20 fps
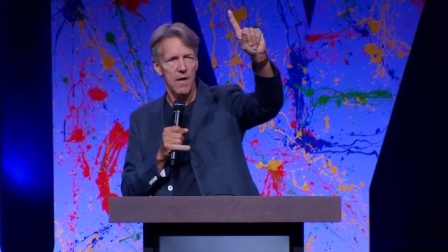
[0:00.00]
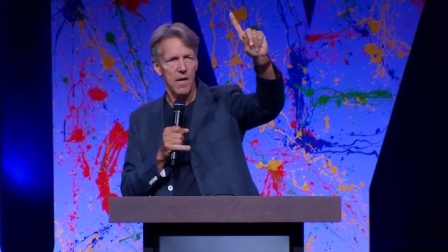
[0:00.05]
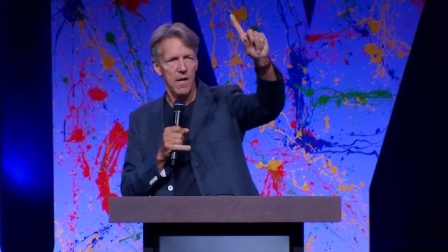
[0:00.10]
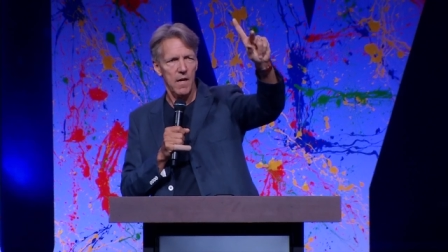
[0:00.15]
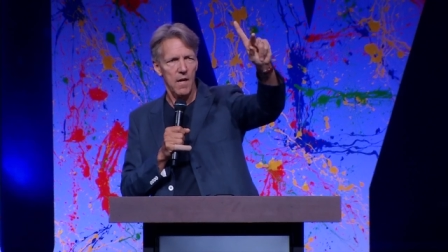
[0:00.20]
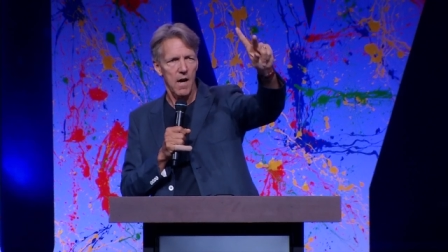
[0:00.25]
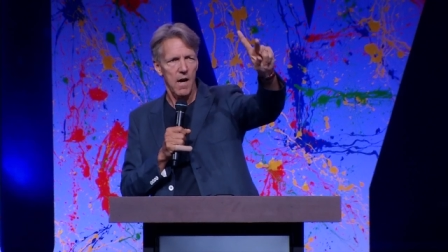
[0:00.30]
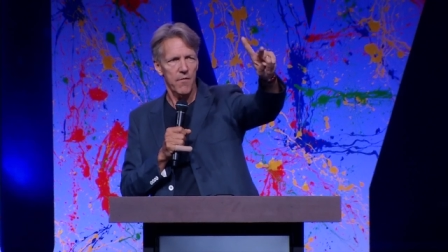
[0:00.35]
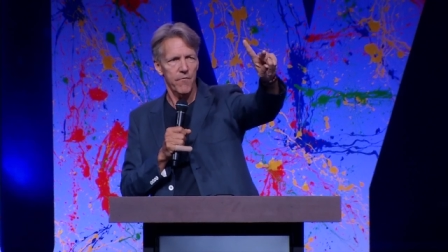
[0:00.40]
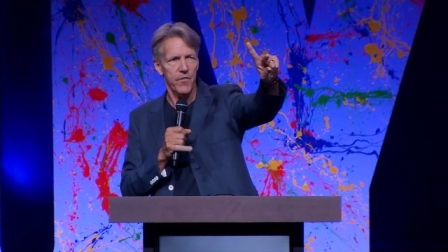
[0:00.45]

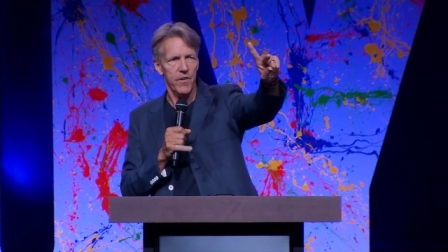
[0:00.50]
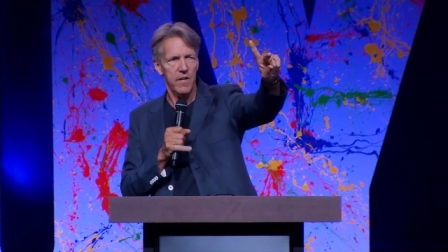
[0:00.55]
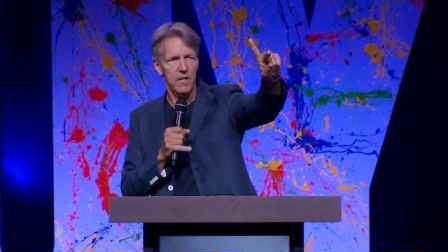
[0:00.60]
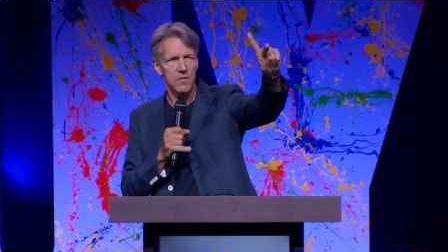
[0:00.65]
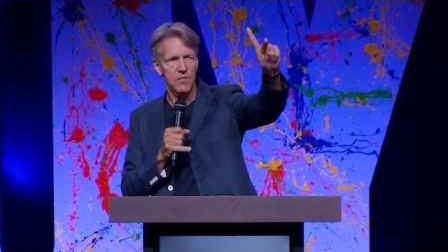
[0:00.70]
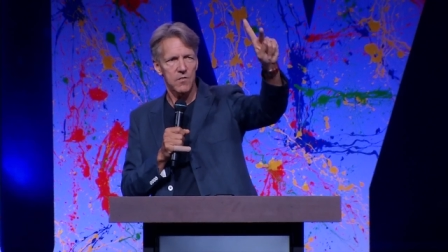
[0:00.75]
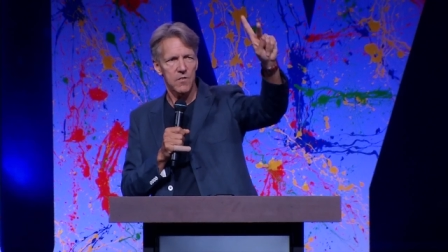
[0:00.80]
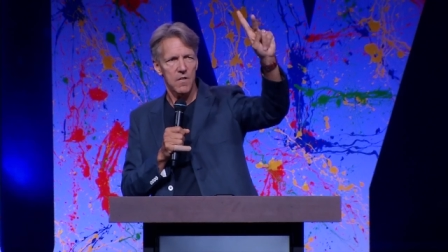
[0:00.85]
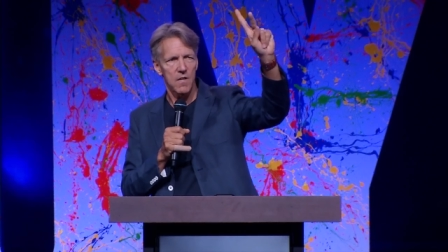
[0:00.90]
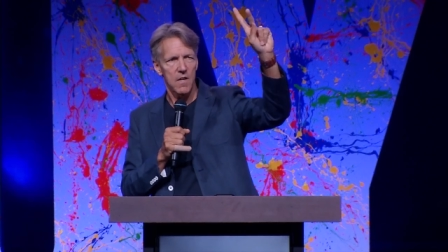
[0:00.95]

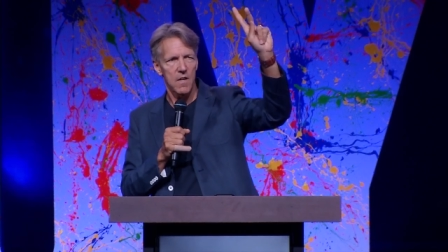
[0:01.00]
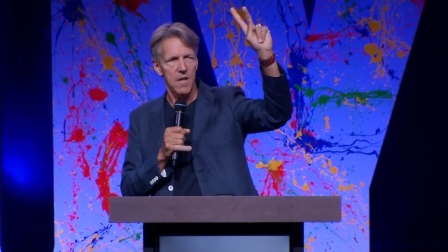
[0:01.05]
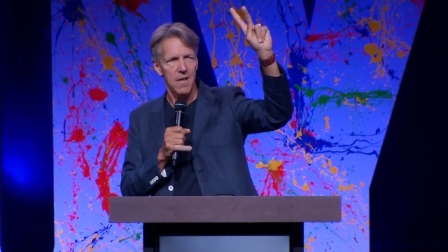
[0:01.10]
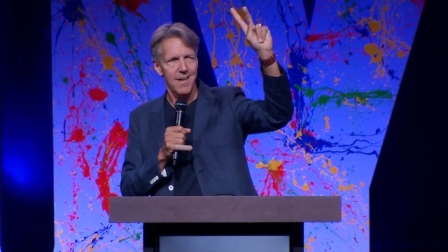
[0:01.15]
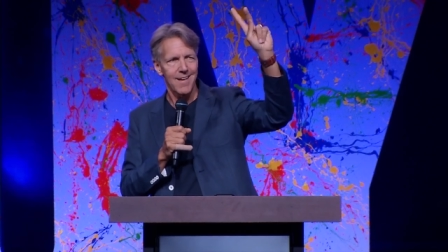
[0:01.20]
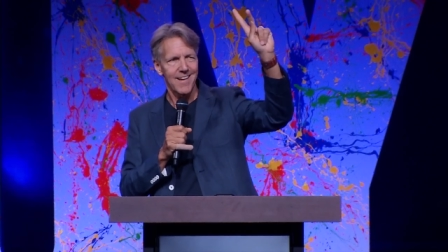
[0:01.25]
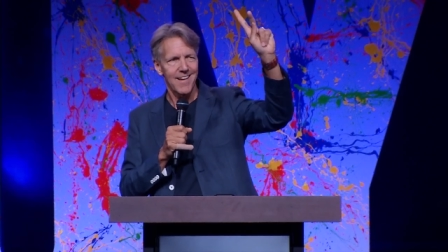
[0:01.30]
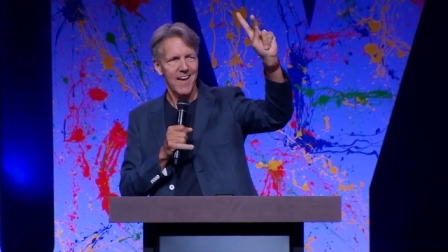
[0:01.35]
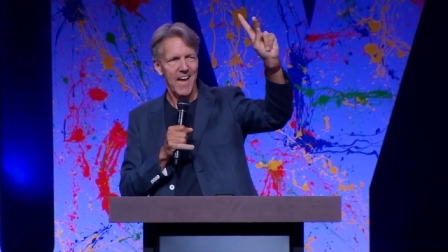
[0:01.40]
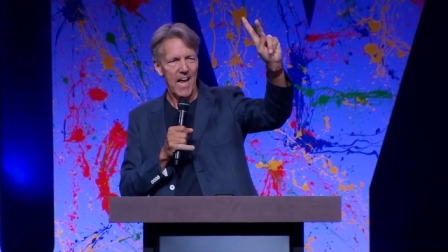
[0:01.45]
confidence,
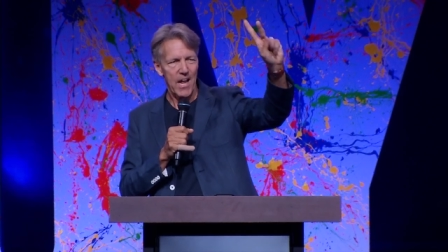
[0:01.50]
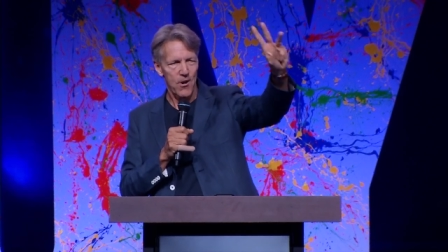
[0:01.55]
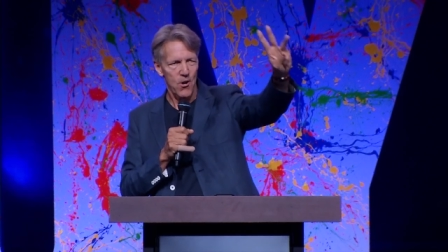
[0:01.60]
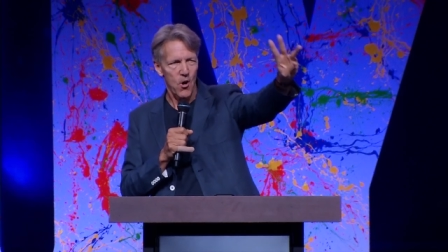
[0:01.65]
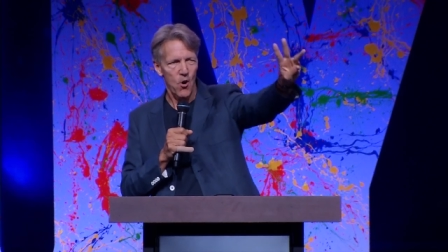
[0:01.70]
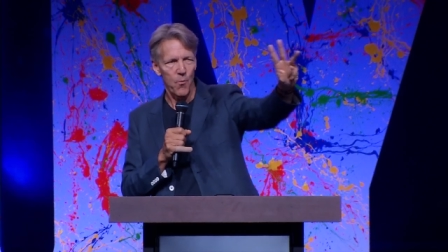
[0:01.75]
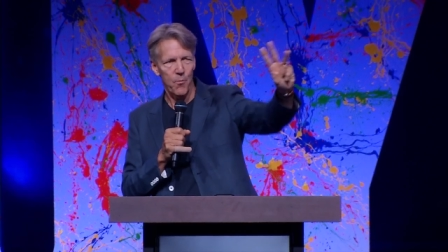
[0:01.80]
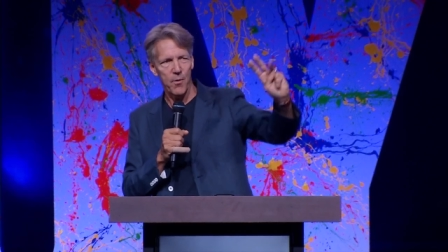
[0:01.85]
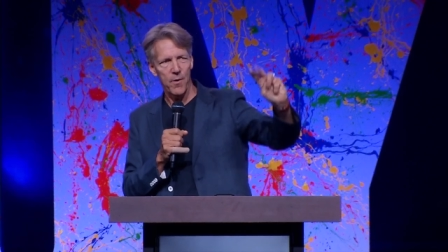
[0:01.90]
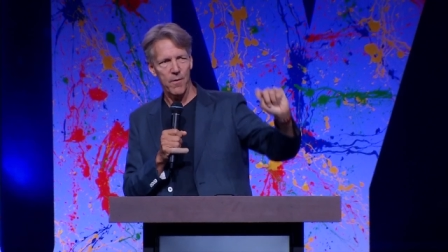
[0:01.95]
and
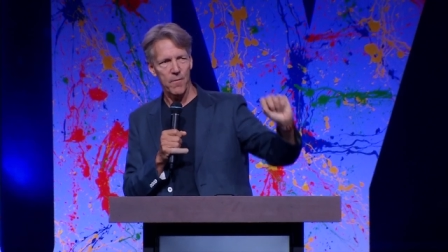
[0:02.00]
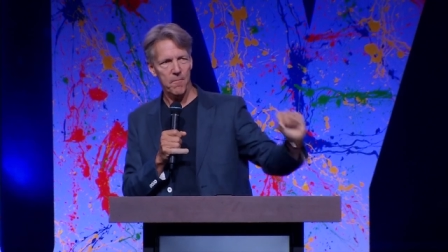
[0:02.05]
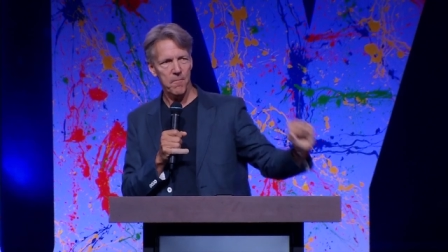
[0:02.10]
hope.